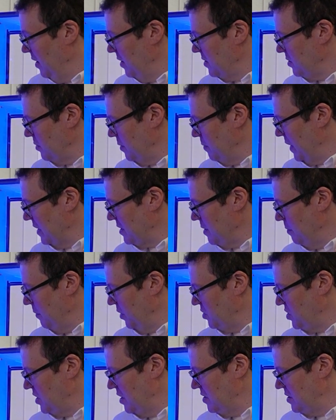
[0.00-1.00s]
So it makes it
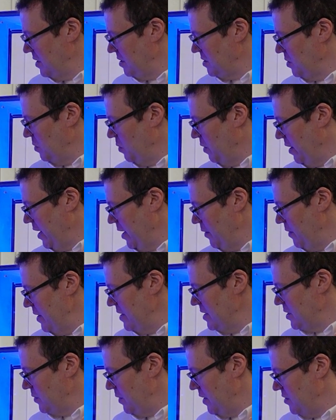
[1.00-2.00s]
much easier to wire
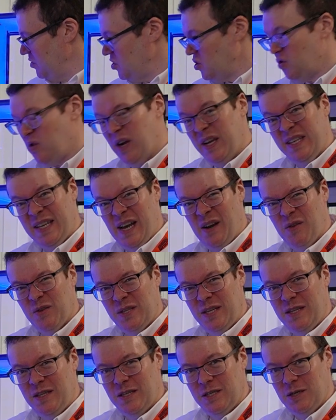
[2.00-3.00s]
into it and straight
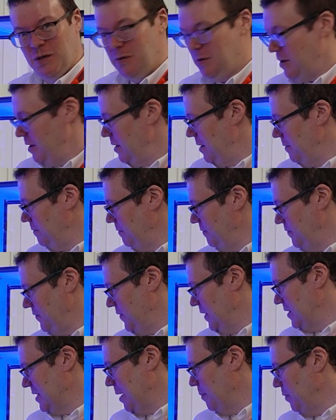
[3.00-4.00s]
out into,
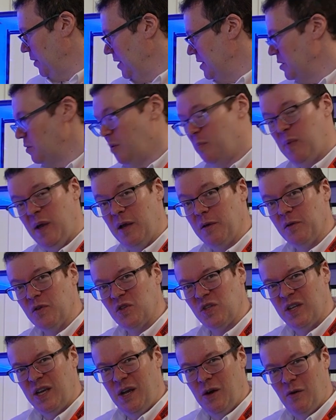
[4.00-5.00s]
for example, into a
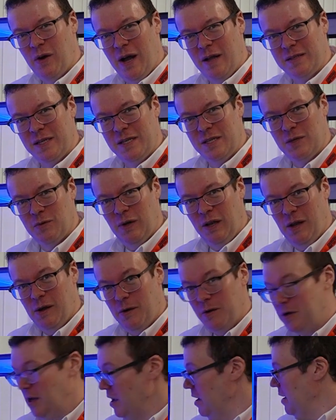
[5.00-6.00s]
PLC or out into a
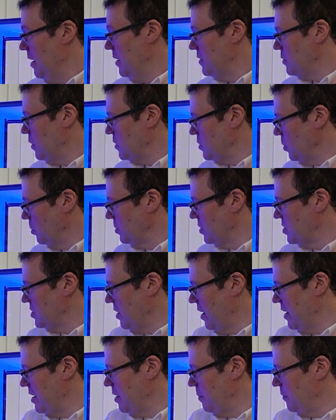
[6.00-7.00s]
load. So it's all
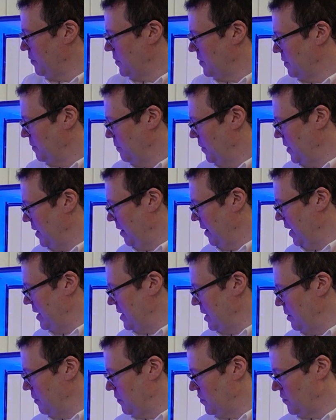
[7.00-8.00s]
designed with the
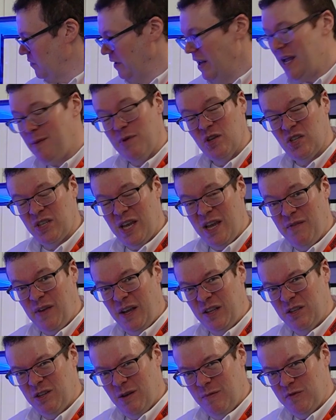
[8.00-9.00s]
idea of labor saving
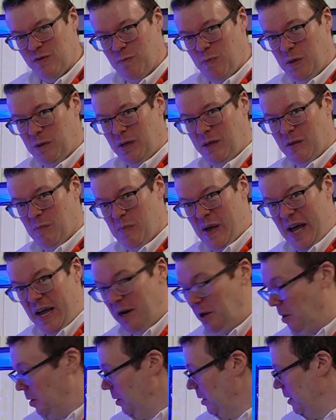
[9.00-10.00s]
in terms of building the
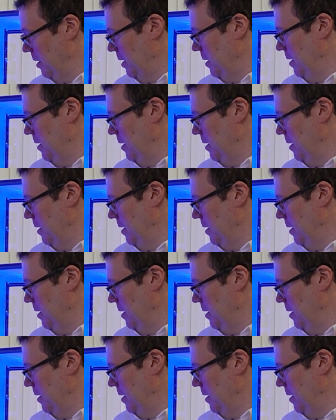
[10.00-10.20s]
panel,